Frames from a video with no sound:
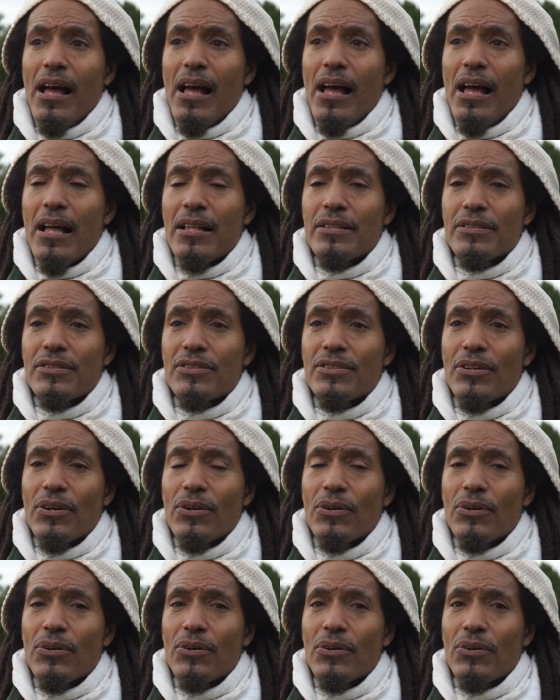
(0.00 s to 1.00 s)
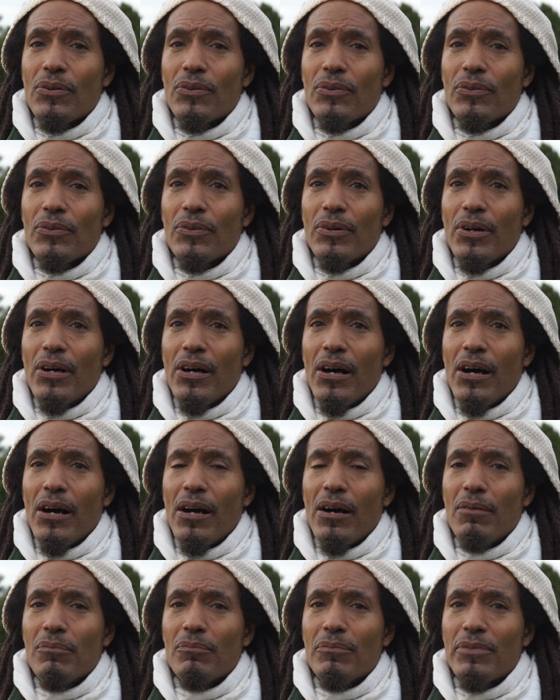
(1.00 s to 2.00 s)
And so
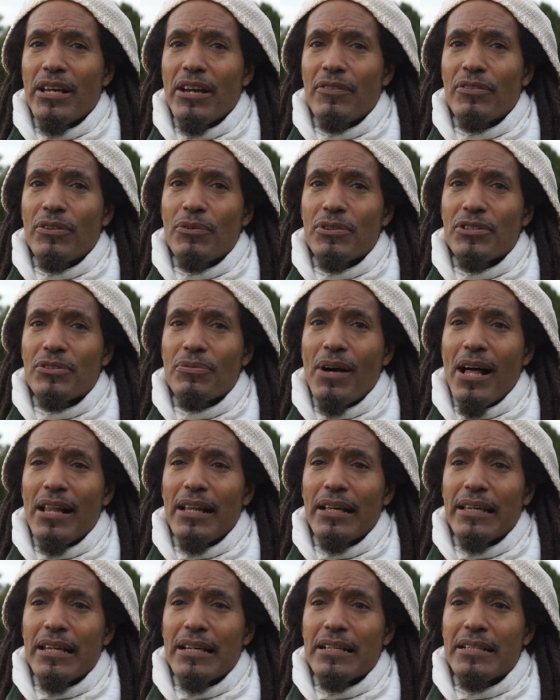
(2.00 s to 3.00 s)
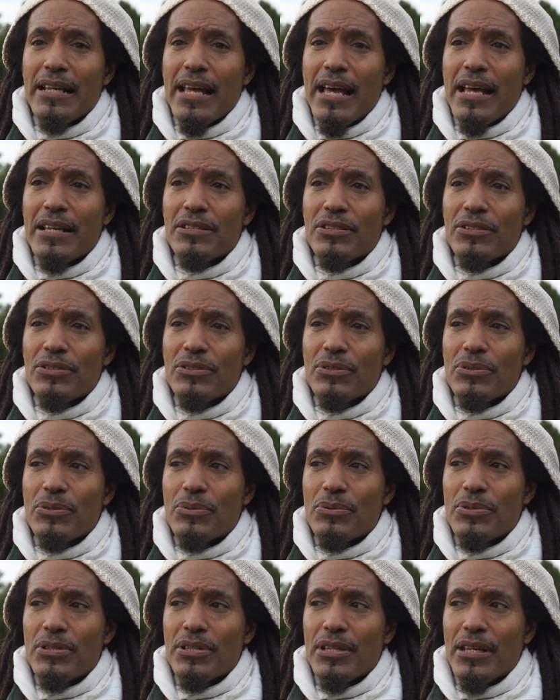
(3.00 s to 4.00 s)
um, every once in a while I get a chance
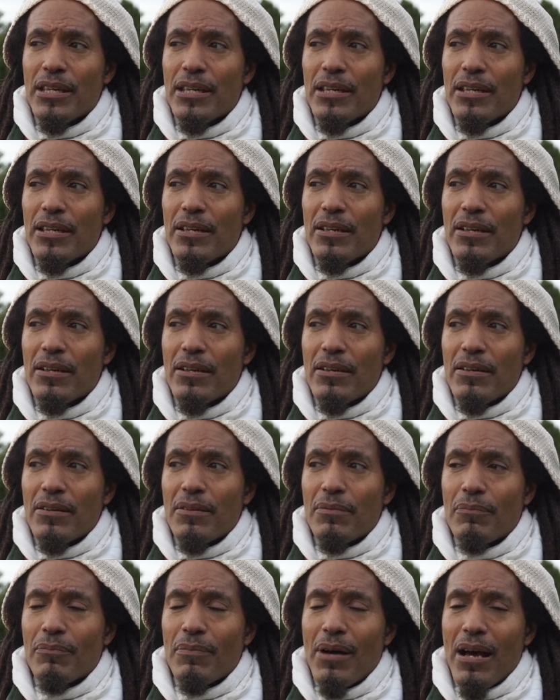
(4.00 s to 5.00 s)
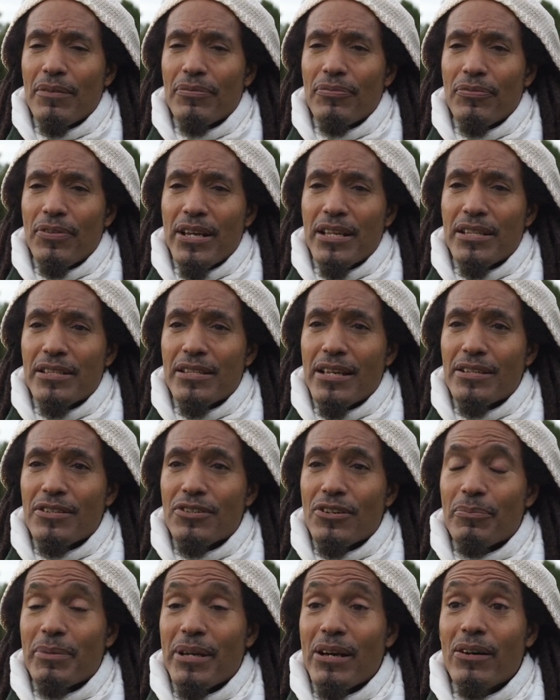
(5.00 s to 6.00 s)
to see my friends. They
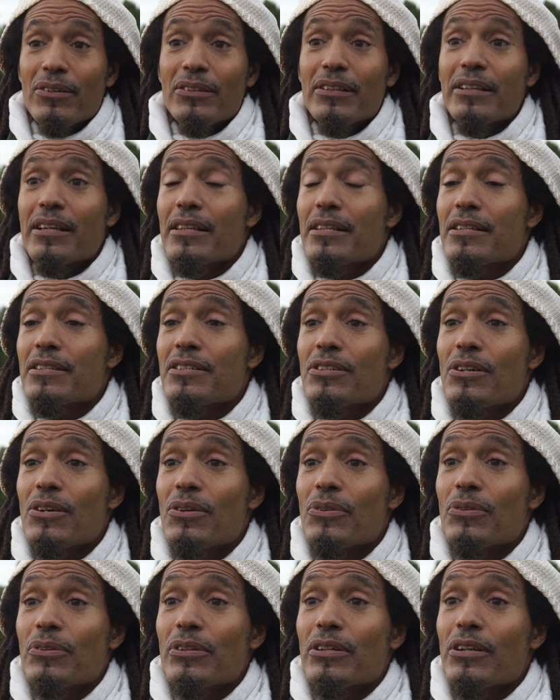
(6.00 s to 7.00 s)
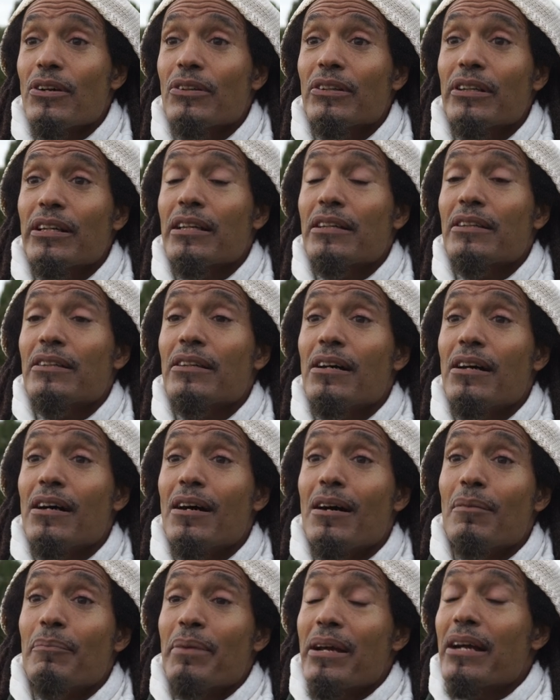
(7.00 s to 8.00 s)
show me, oh, look at this show, you know, look at
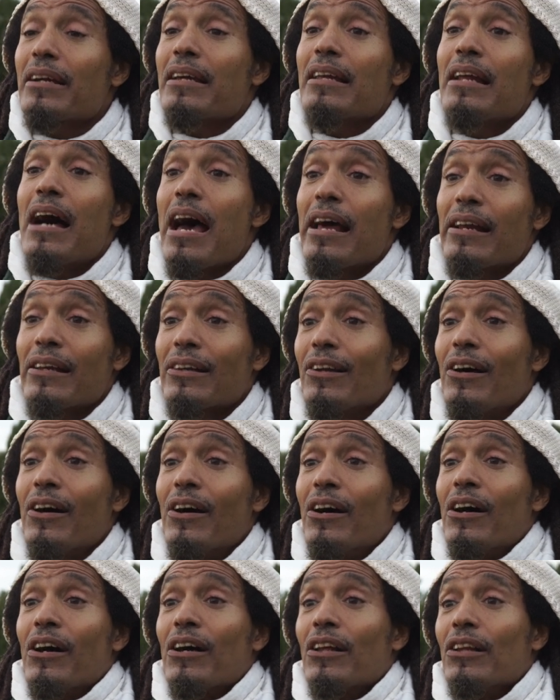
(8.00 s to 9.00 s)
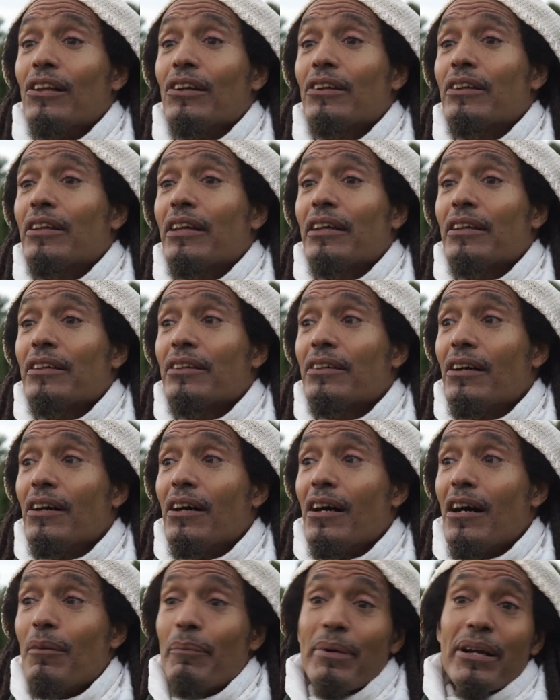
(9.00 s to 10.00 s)
uh, American Idol, look at
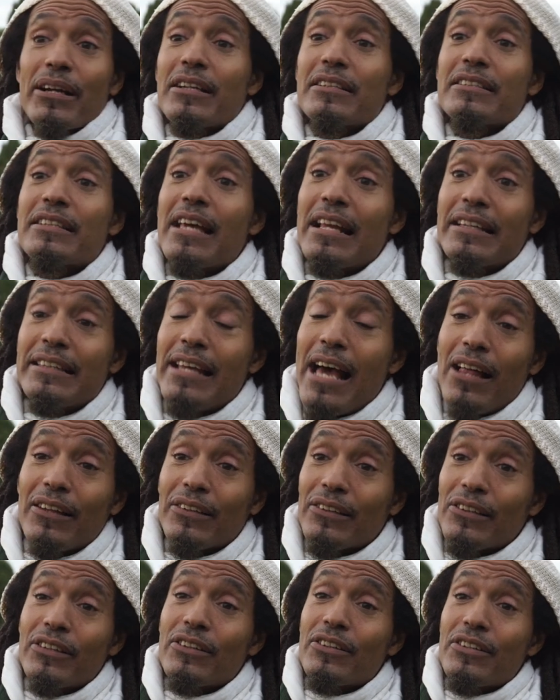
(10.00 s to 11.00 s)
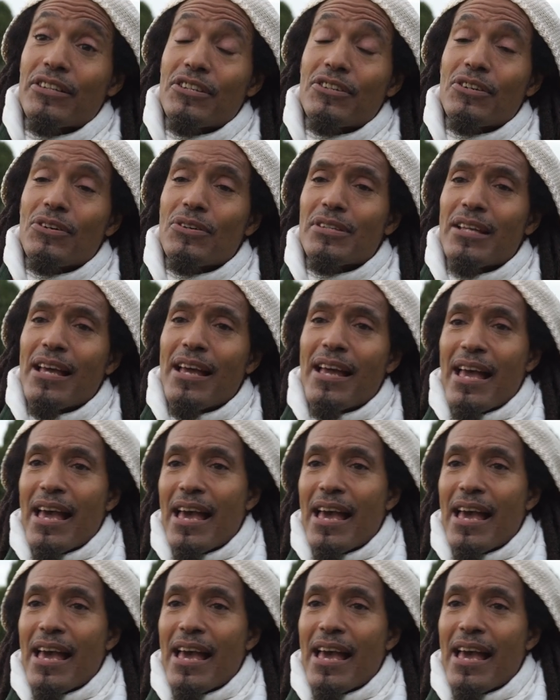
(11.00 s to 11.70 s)
uh, America's Got Talent, look at these shows.